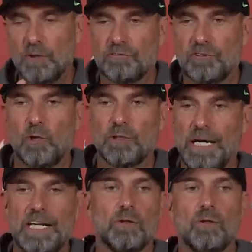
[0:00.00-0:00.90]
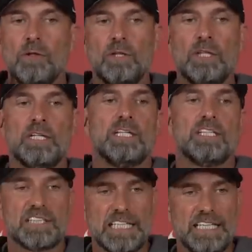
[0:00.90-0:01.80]
would have told him, Hendo,
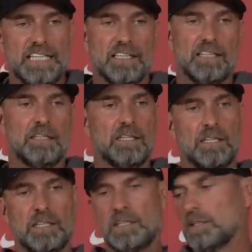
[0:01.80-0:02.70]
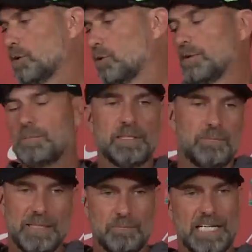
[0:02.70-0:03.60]
stay here, you will be the
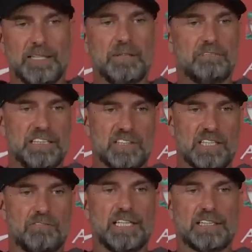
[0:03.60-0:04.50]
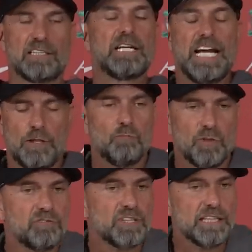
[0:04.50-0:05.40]
main man in midfield, stuff like this, Hendo
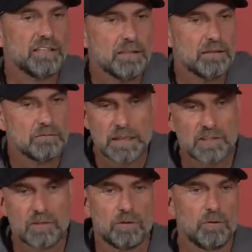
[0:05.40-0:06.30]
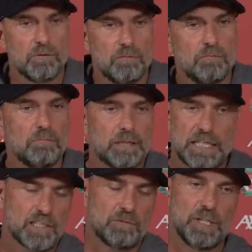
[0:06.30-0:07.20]
would have stayed. That's the truth.
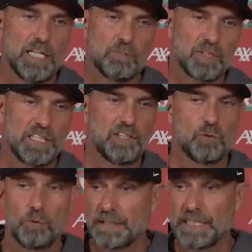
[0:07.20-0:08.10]
That's 100% the truth.